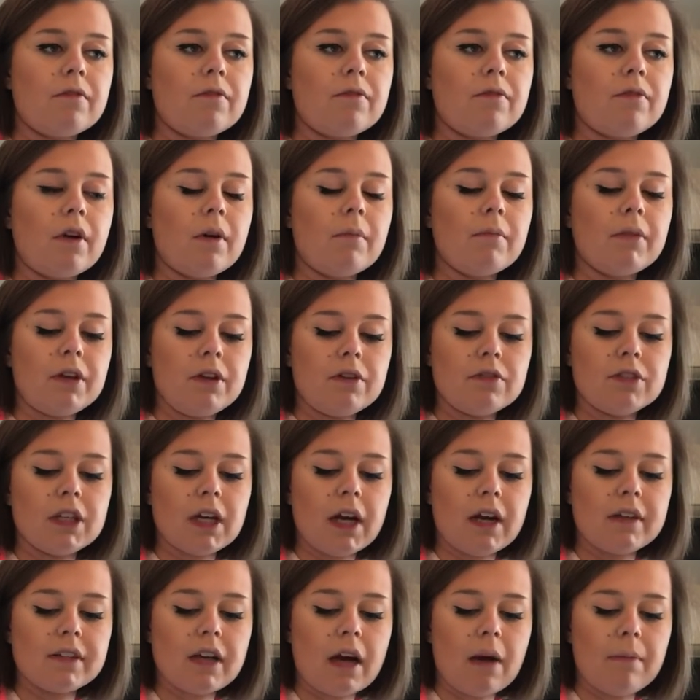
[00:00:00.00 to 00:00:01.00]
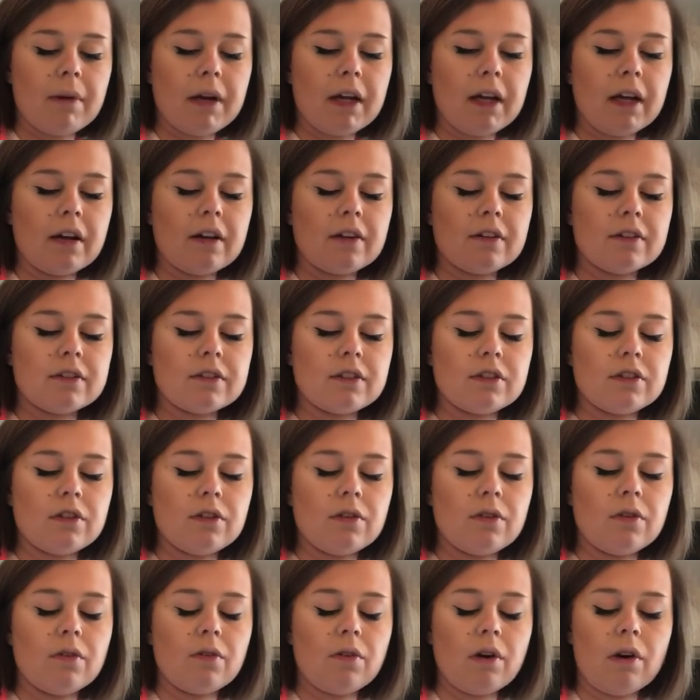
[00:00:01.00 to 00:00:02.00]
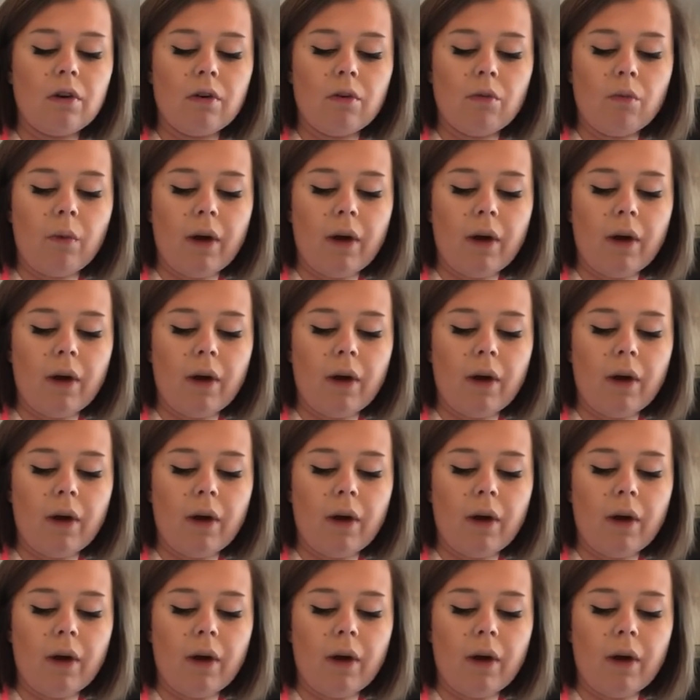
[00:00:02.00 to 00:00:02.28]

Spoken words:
from the UTIs happening again, is to